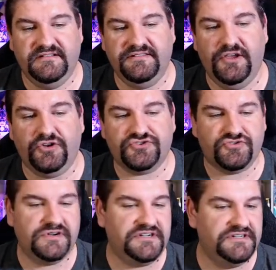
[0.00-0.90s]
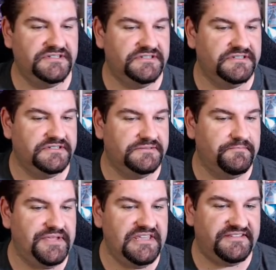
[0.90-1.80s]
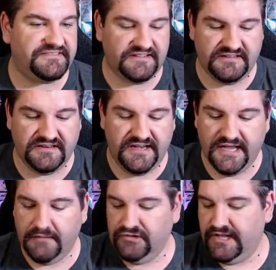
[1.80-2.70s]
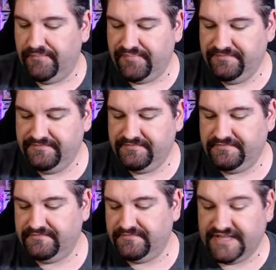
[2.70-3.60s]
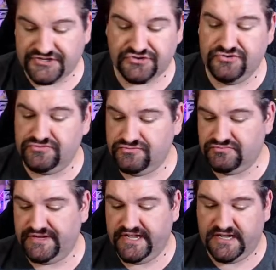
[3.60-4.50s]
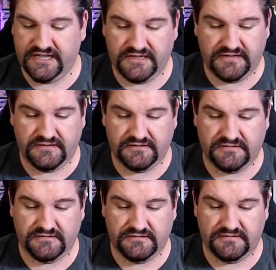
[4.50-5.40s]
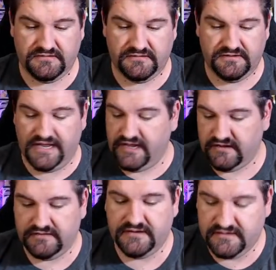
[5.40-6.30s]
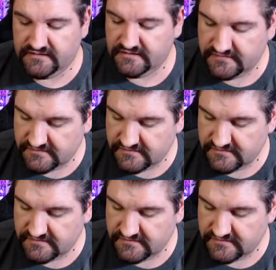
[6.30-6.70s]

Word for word: The Ultra Beast Double Up. That's true. Yeah, yeah, yeah. Yeah, yeah, yeah.